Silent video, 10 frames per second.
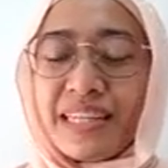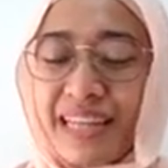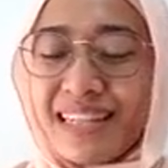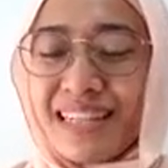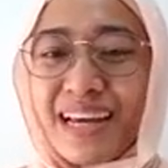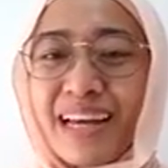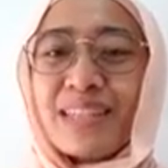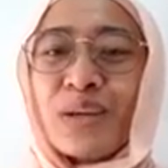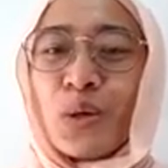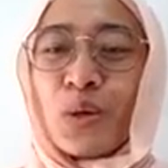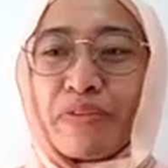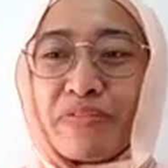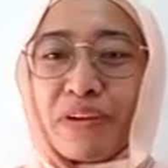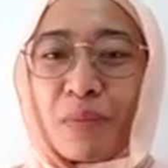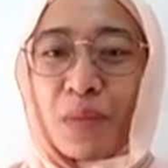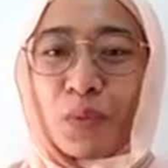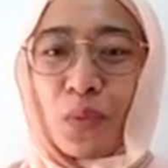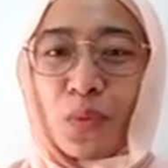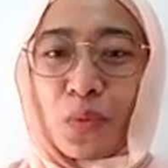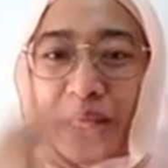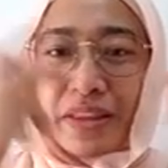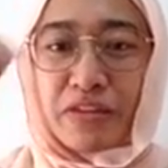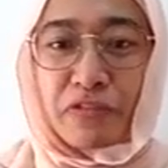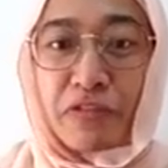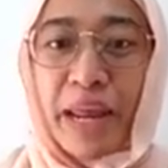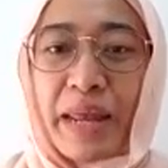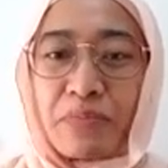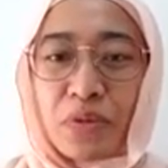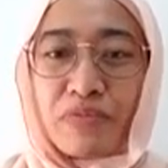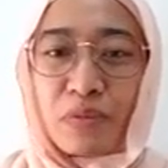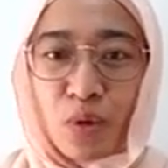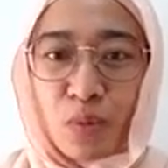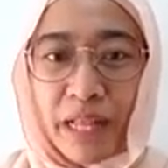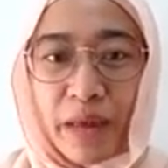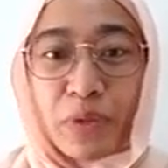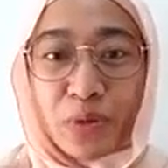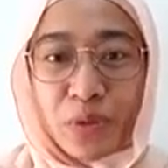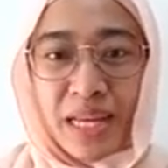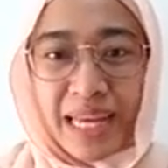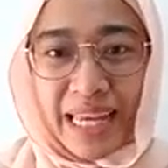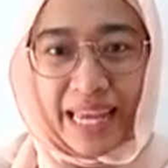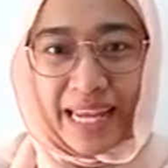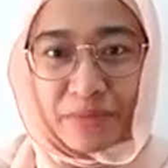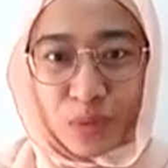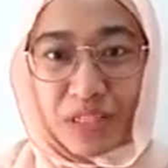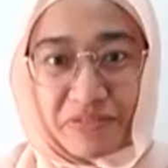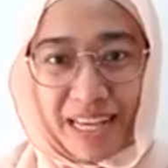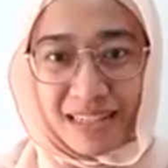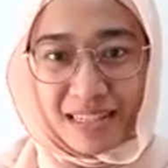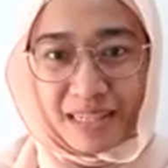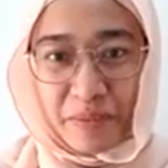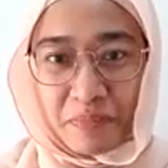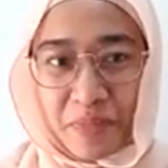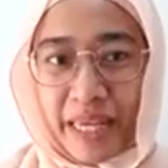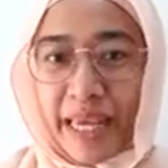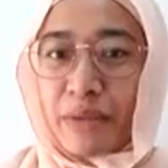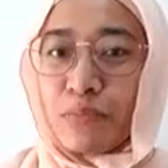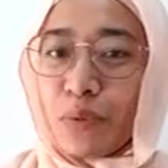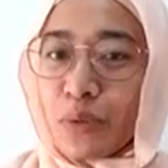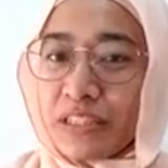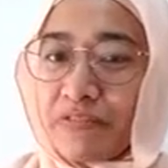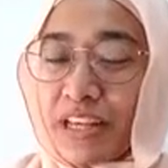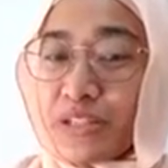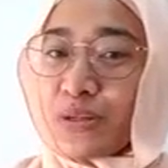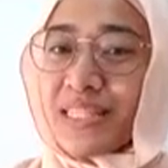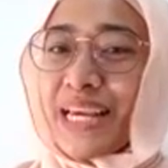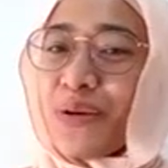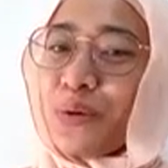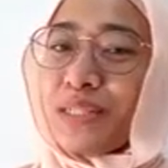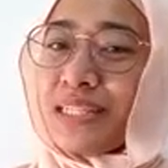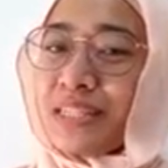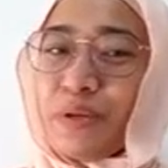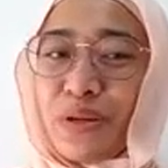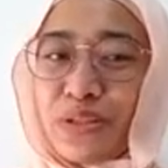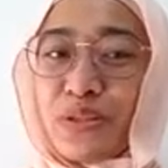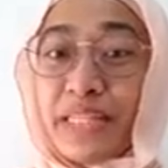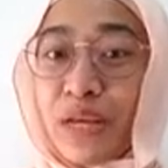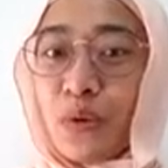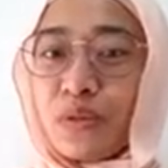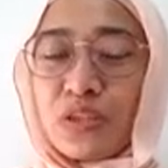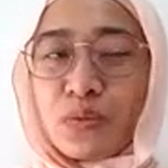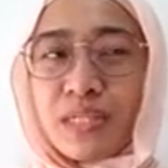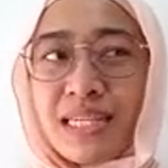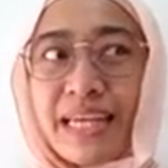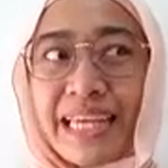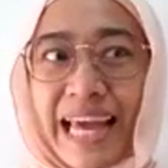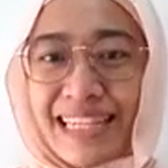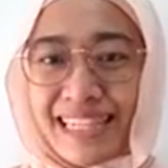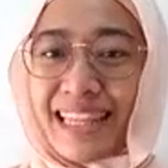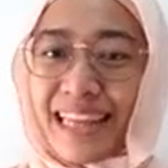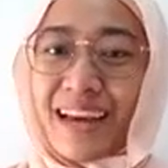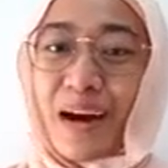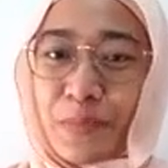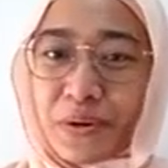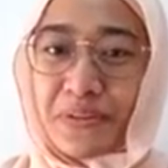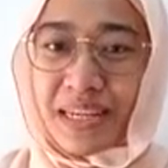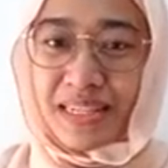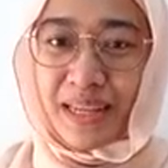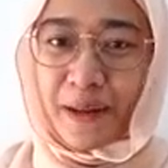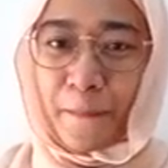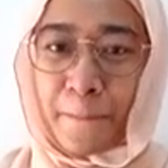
Yes, guys, we've come up with the frame of the mobile app. It motivates the team. It motivates your stakeholders, because your stakeholders will see that, yes, they are progressing.